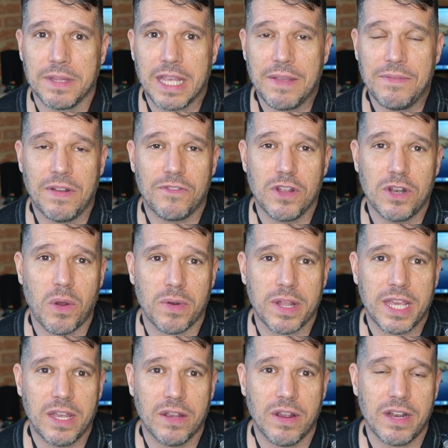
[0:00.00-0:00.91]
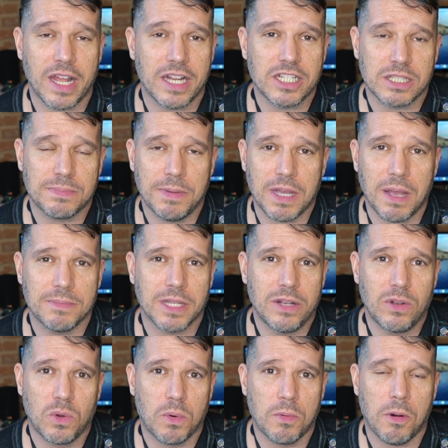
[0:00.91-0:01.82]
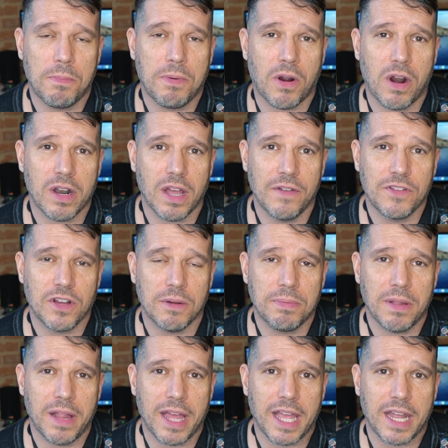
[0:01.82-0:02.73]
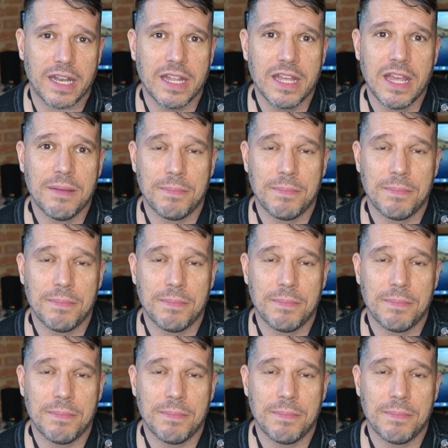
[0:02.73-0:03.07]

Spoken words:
Even if you don't hear it, it just becomes a normal part of your playing